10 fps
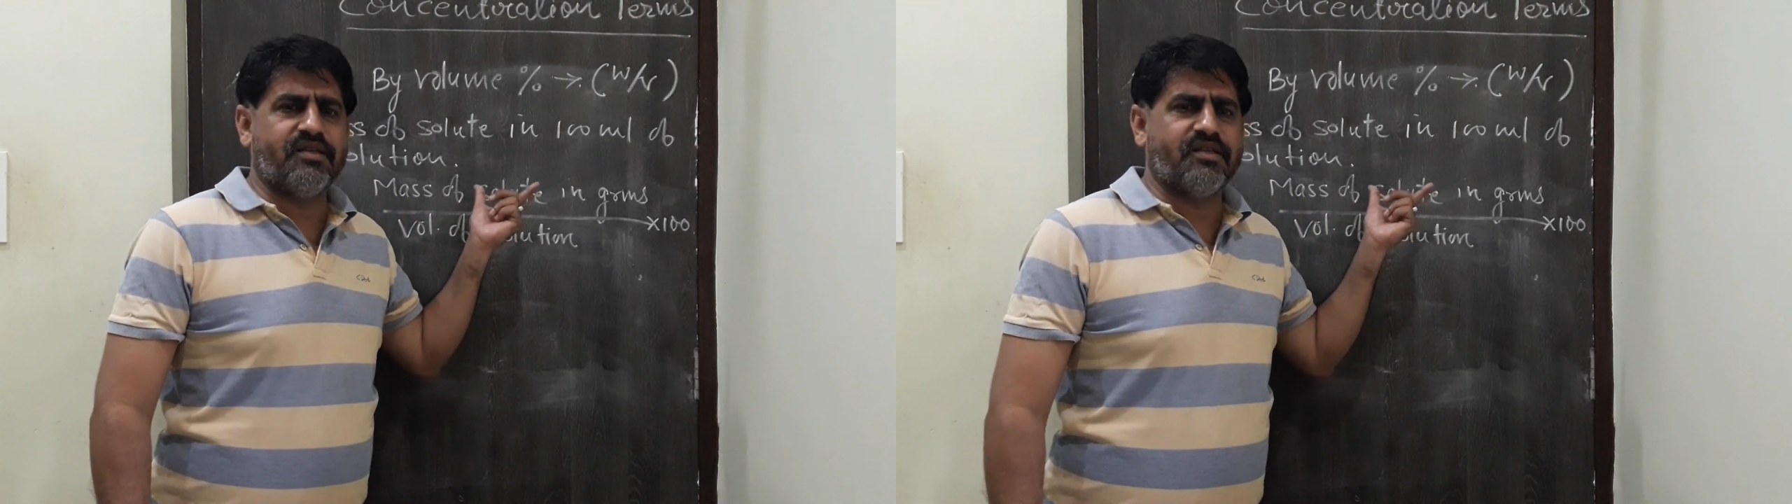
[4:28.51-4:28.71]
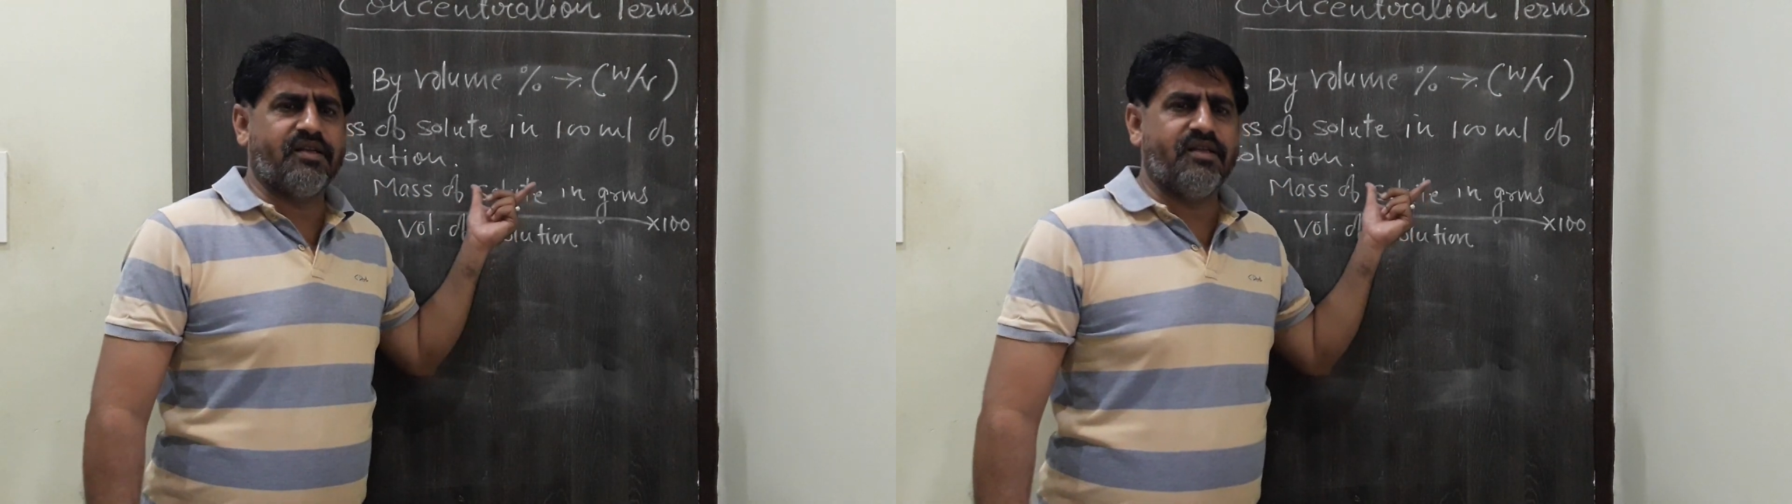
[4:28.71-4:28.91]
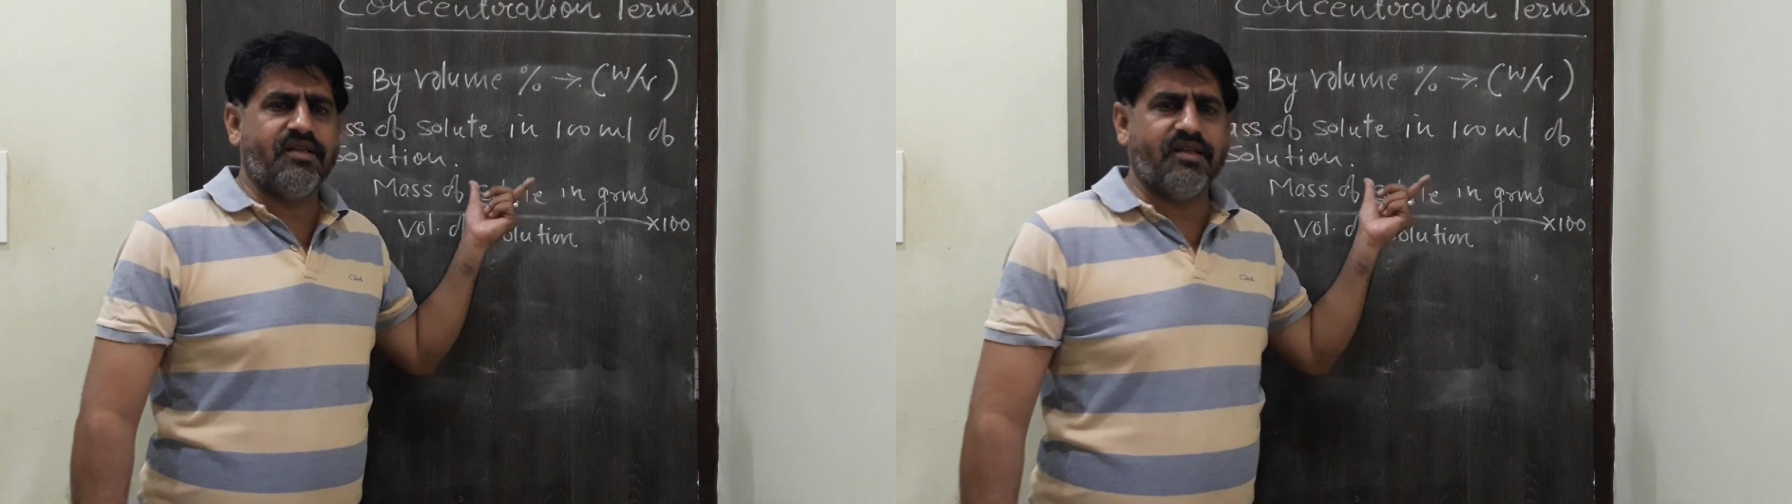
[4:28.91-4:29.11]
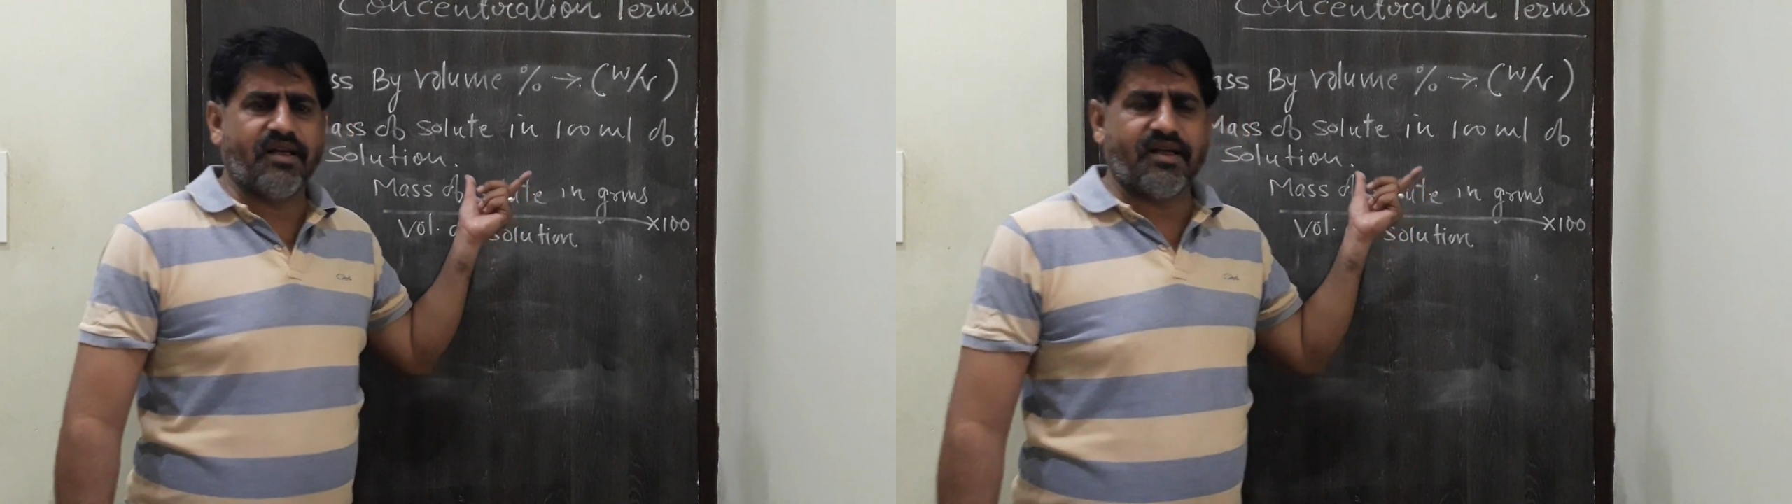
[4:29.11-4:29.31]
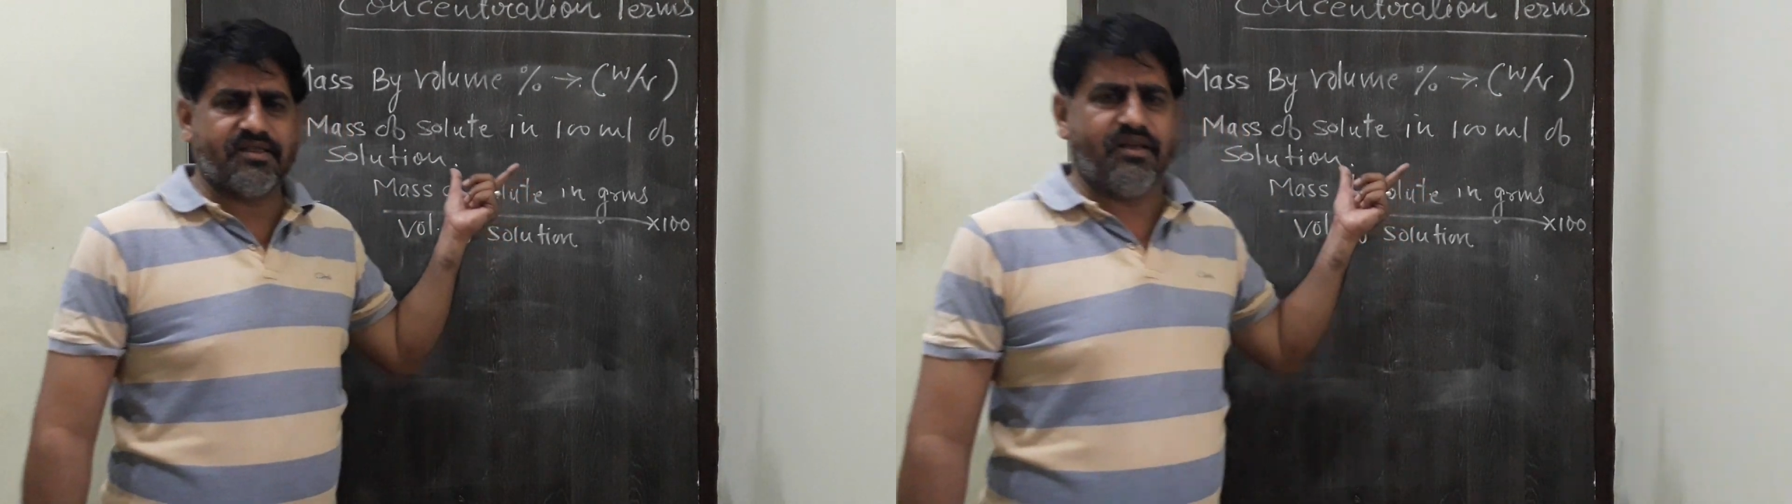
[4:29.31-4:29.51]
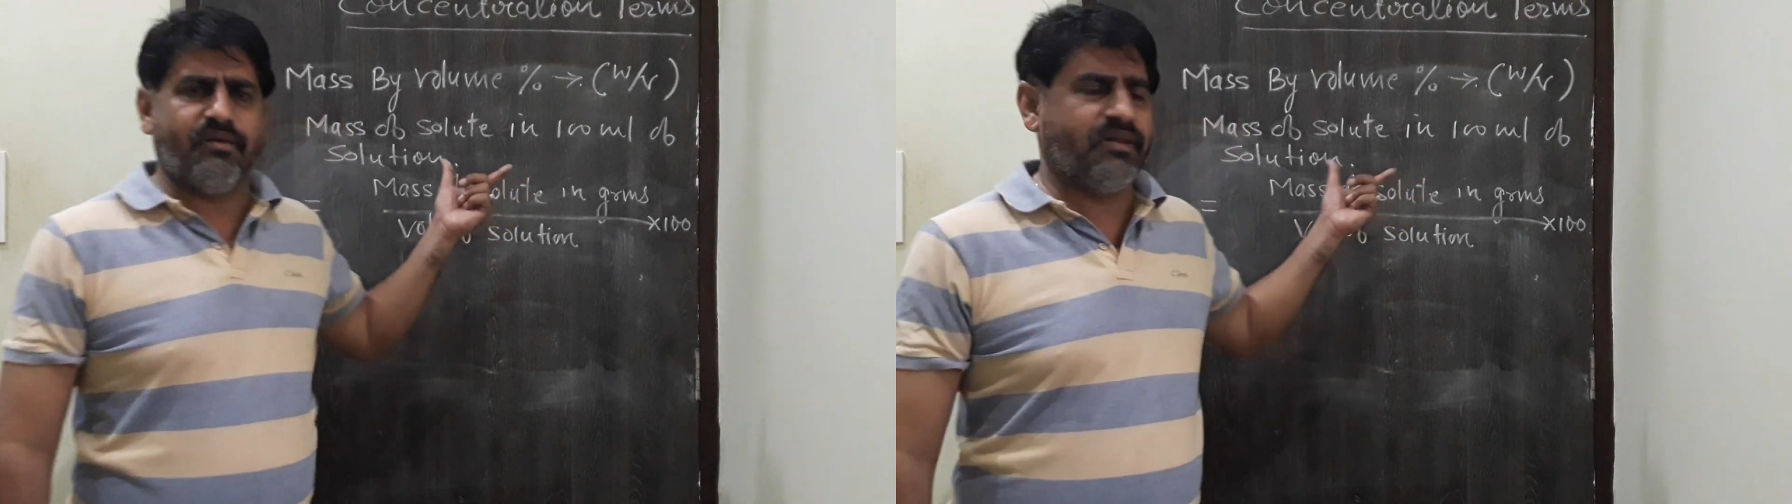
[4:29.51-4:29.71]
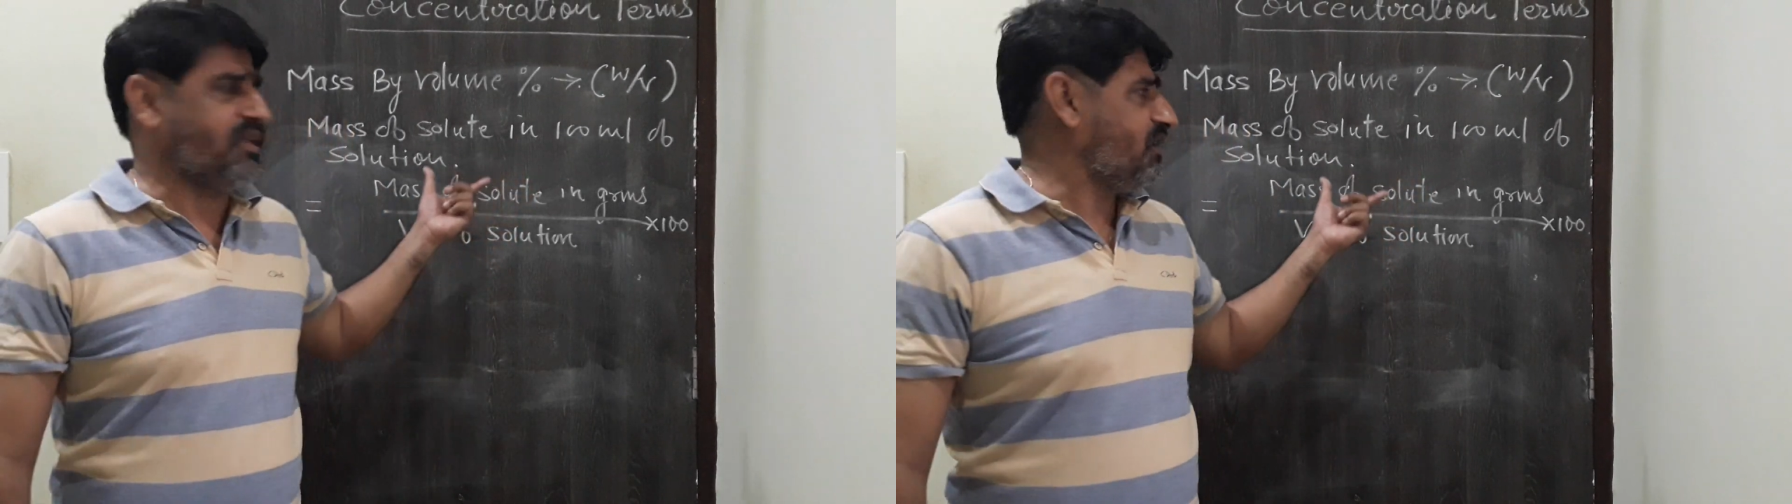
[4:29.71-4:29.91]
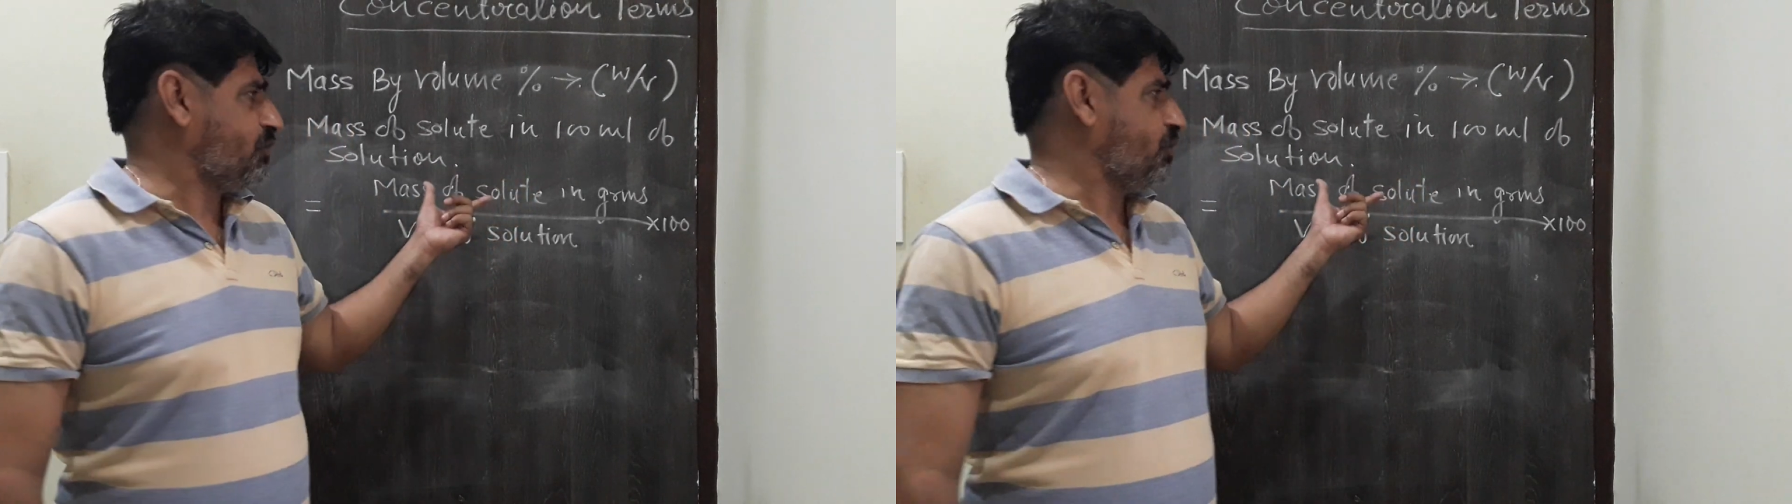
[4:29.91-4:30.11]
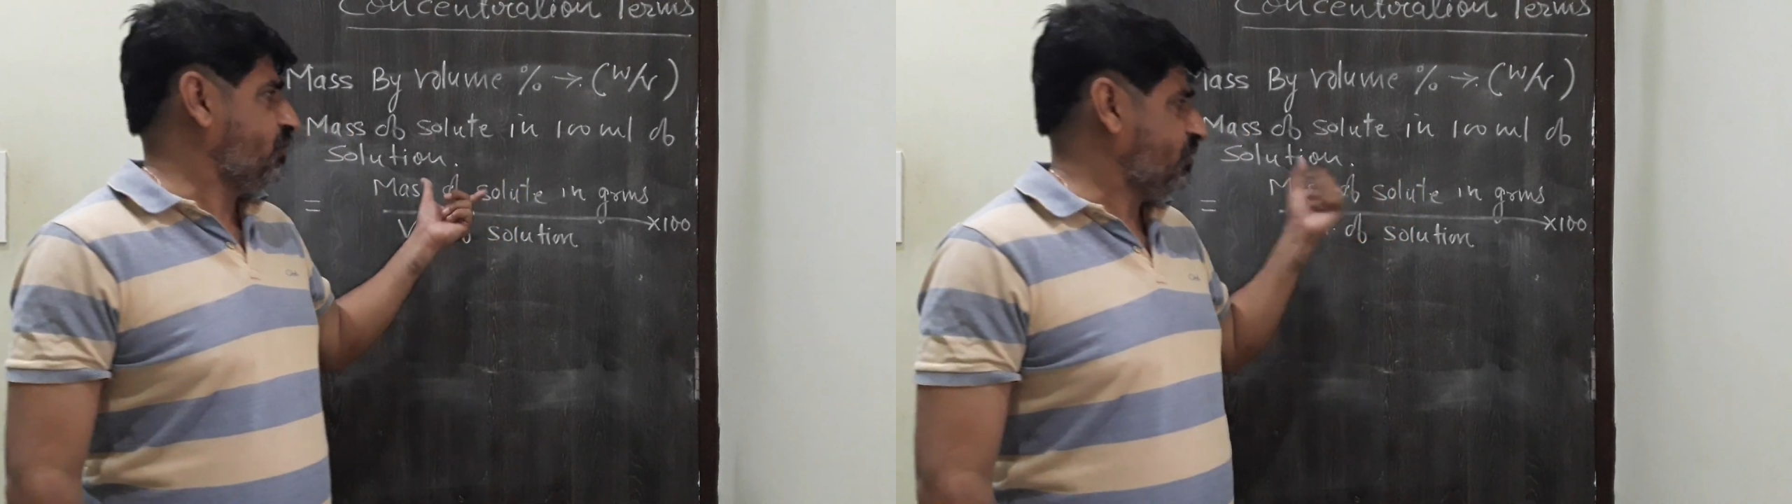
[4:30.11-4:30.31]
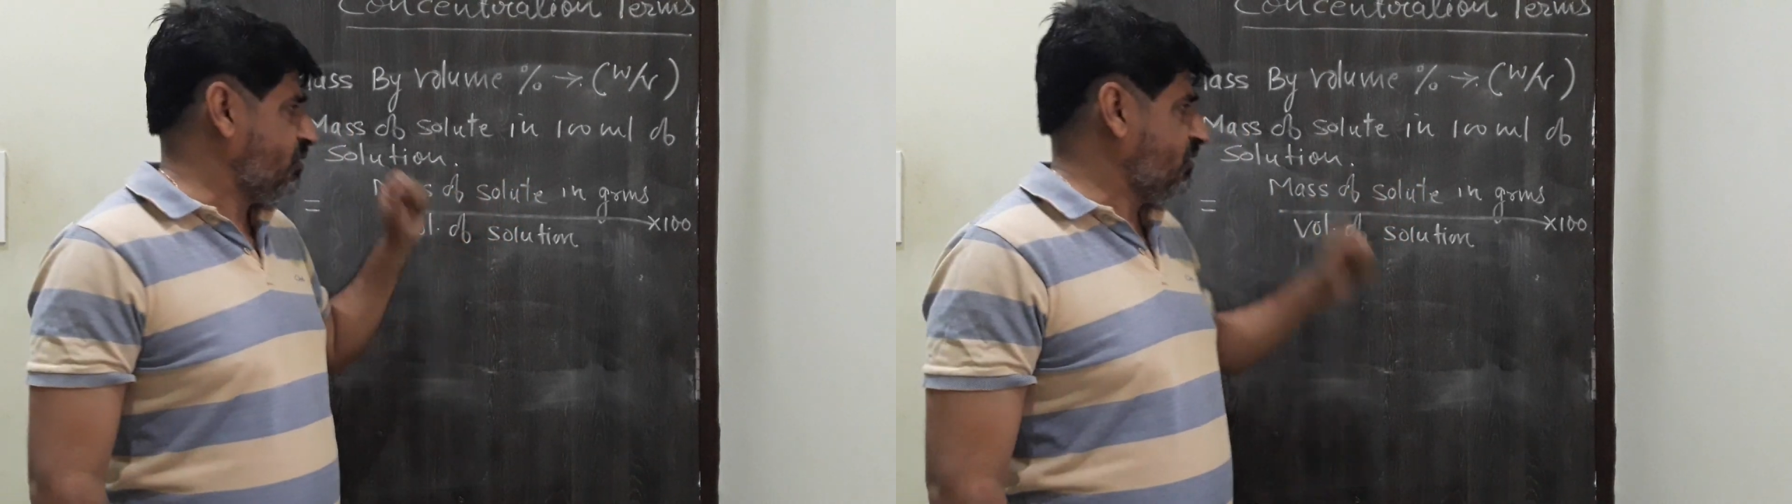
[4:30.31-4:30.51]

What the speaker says: studied in class 11th also.